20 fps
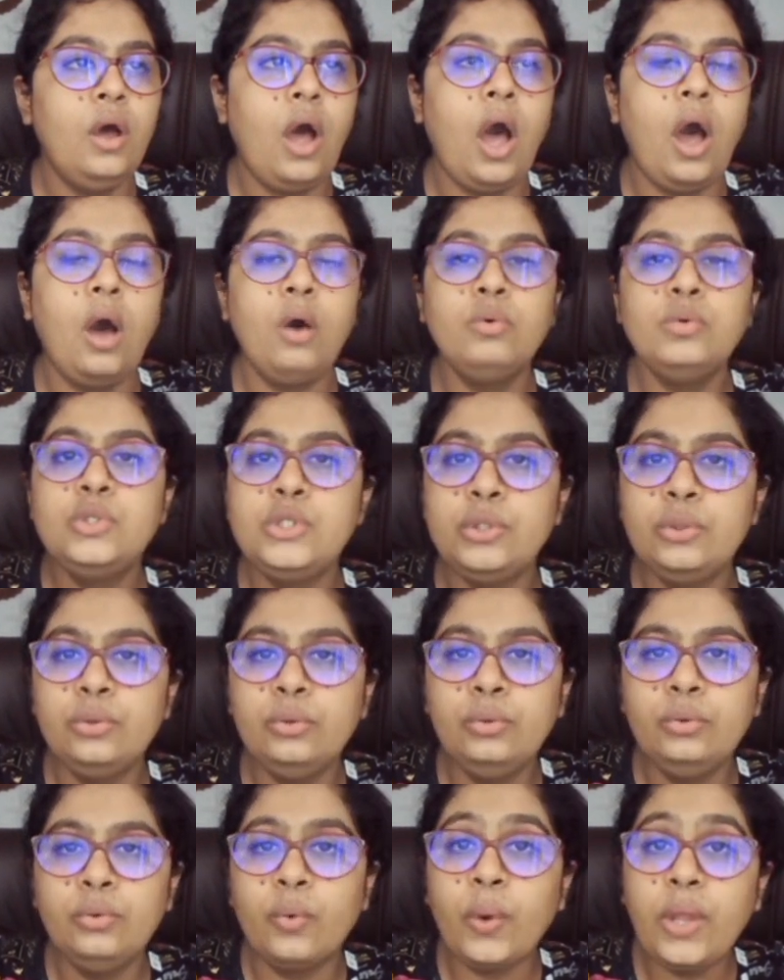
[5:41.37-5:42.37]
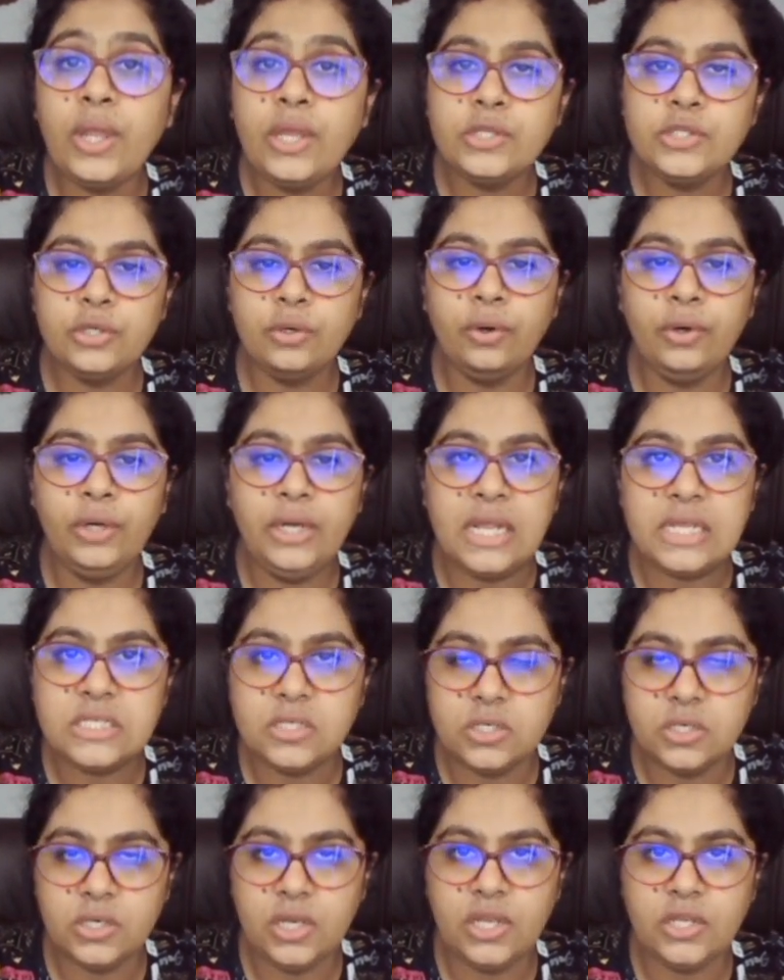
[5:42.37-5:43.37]
how to reach your
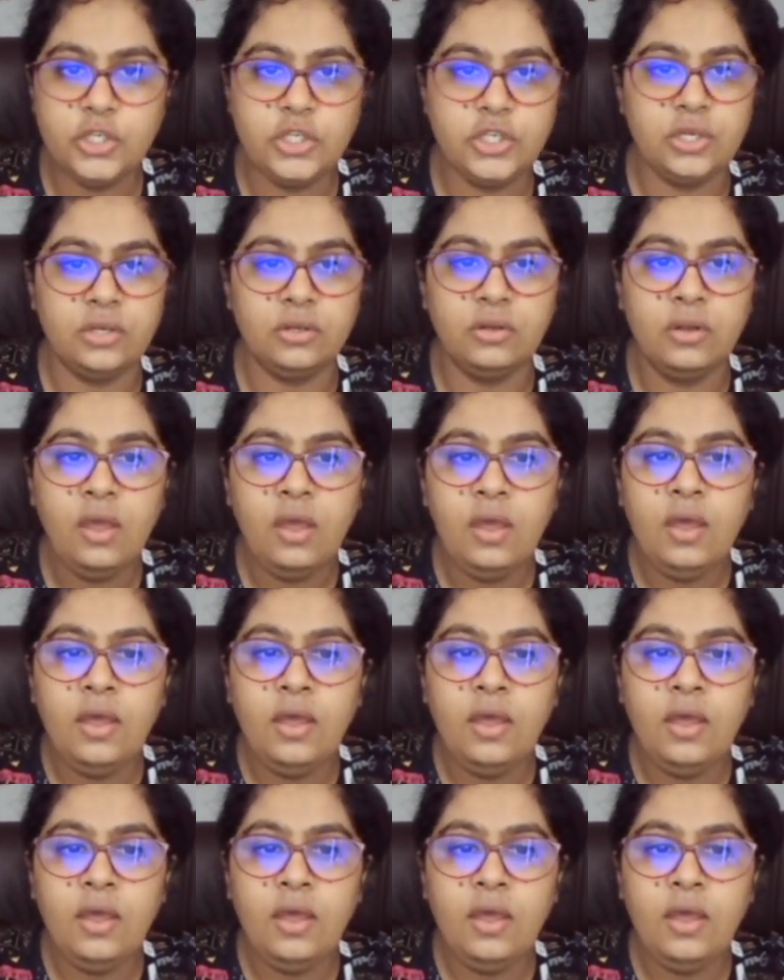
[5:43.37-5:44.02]
destination.